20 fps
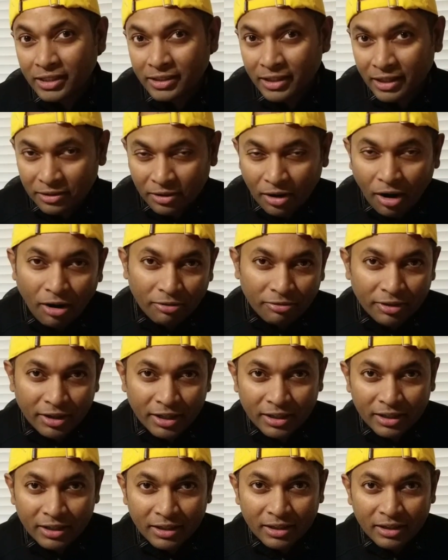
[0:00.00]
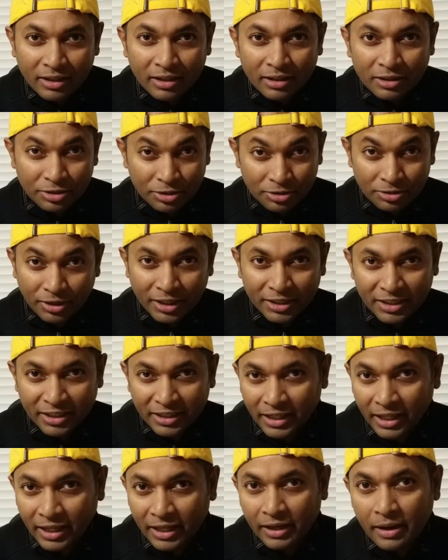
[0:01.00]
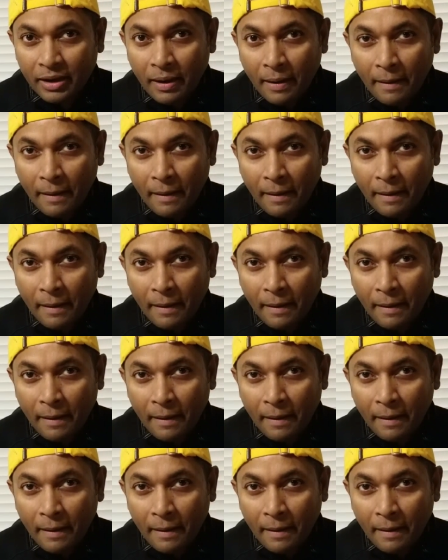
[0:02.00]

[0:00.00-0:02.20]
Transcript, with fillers: than coffee during the day.